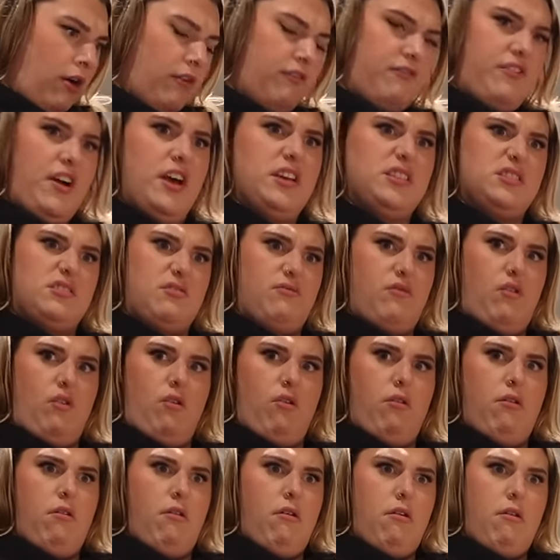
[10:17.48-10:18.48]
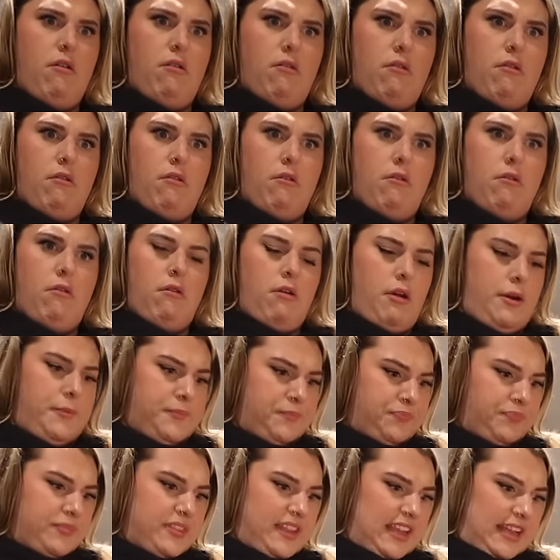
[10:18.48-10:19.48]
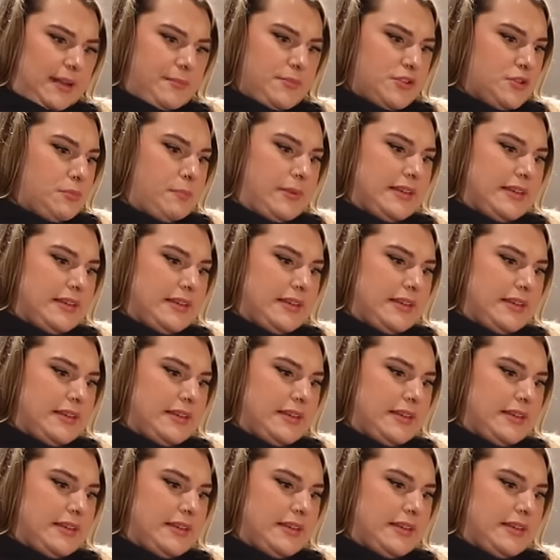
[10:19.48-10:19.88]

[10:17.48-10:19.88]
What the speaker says: First of all, they gave me some